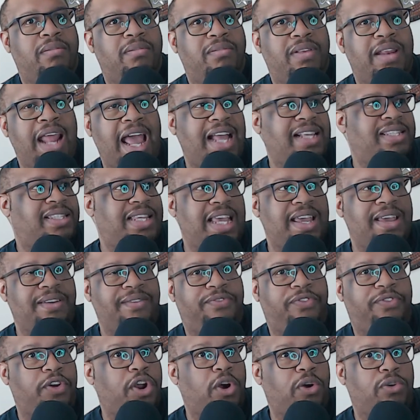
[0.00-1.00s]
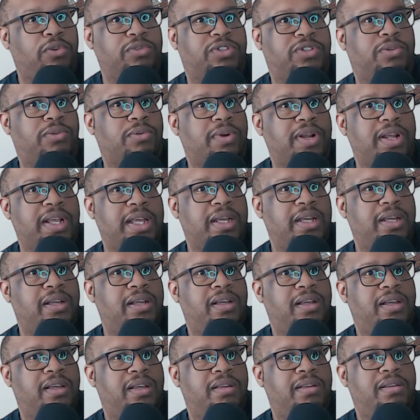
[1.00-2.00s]
That's it for those three.
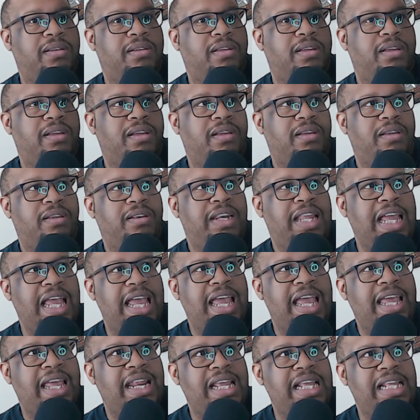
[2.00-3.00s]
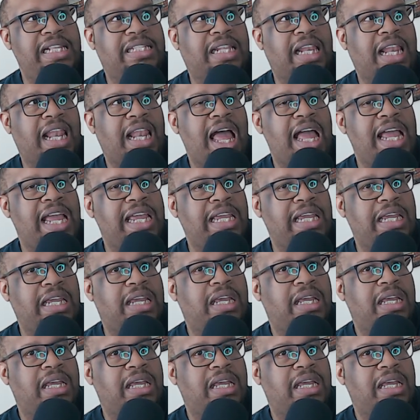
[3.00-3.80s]
Then it's the